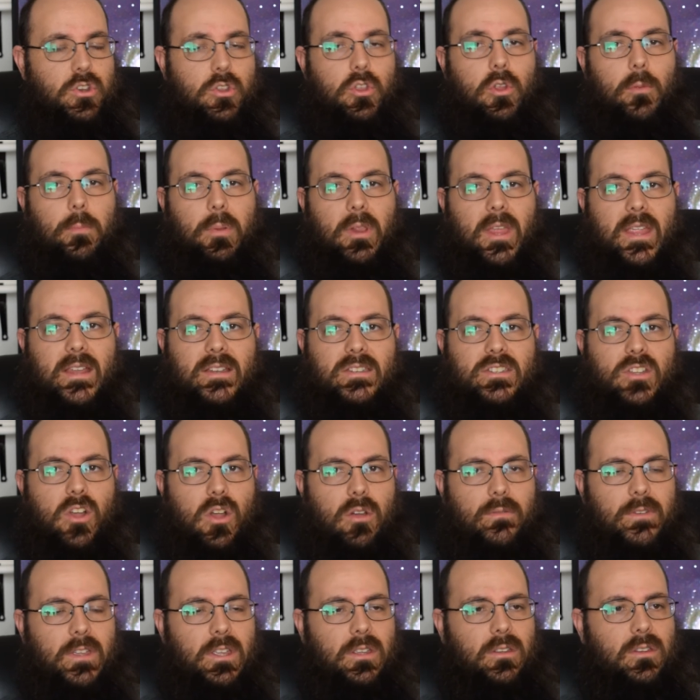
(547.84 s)
plate
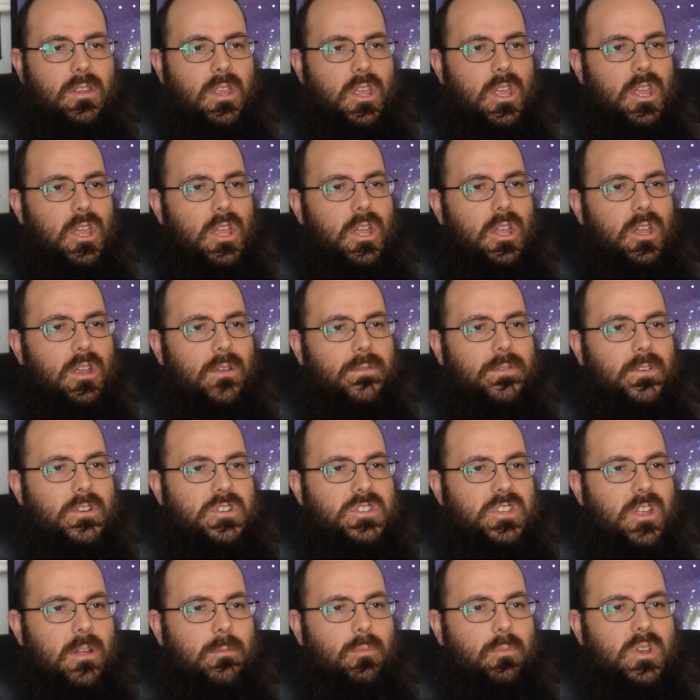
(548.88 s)
solving, for
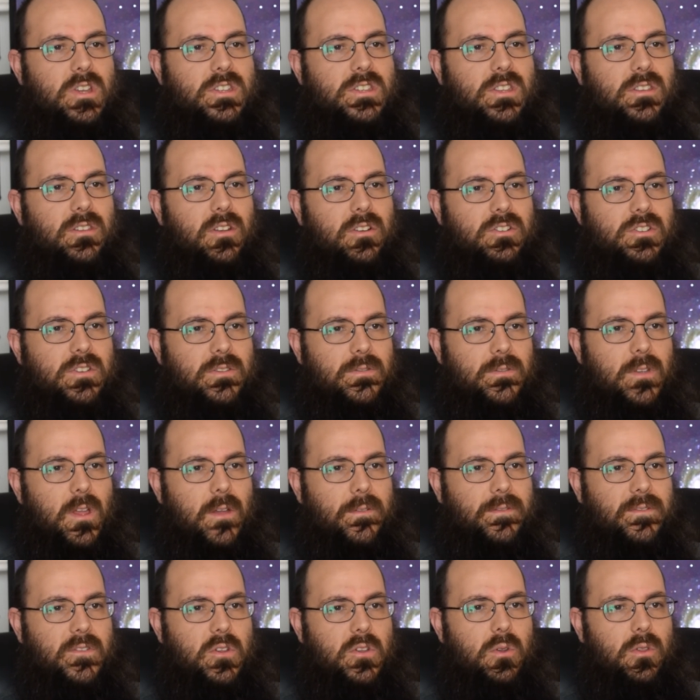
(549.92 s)
some reason there's
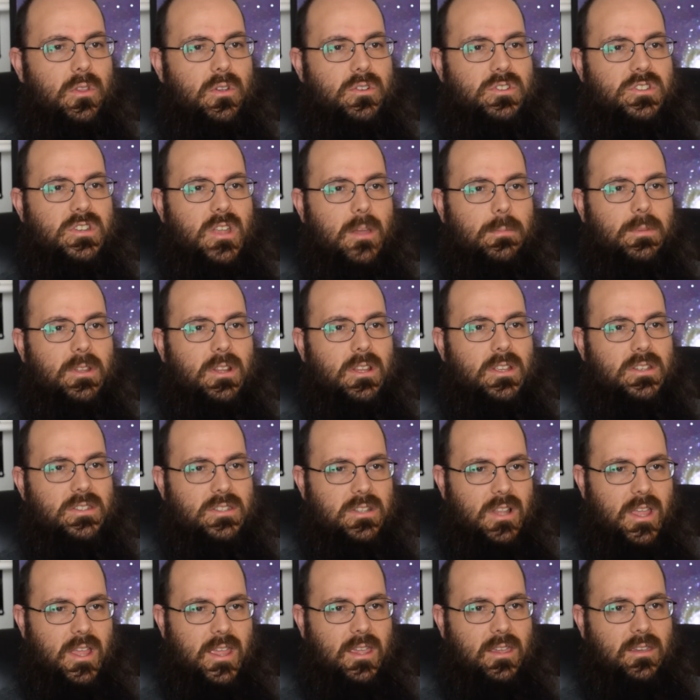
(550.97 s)
a few of those
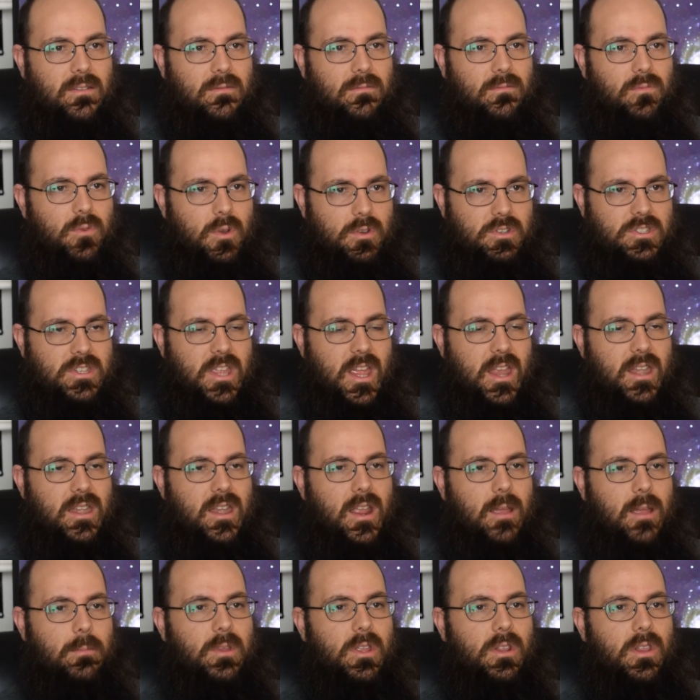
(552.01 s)
nebulas like Rosette
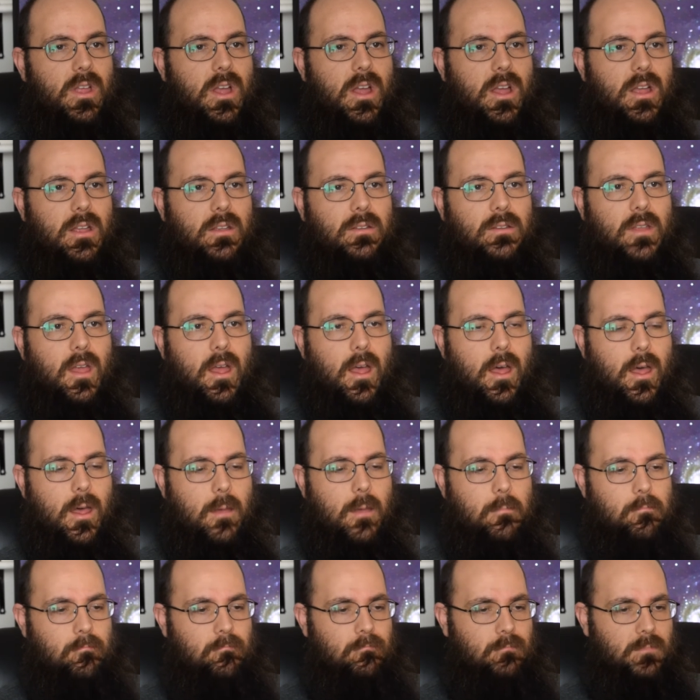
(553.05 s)

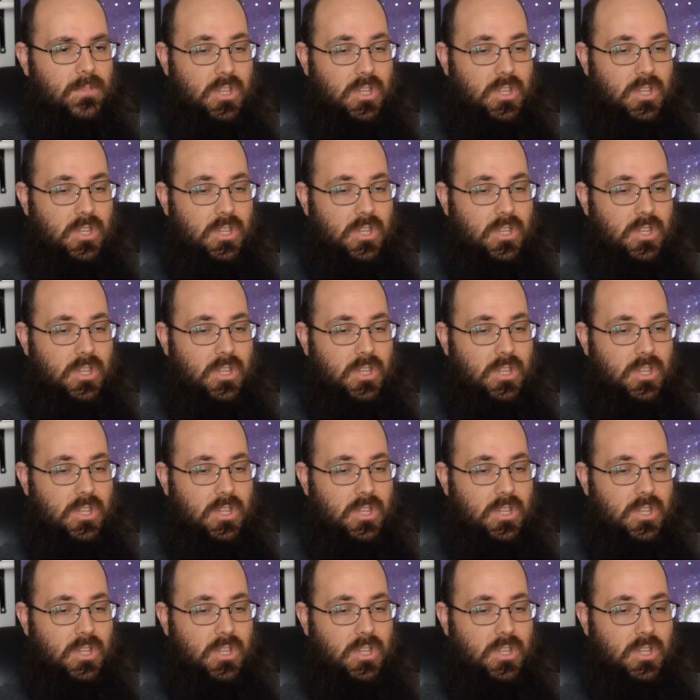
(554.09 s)
Nebula,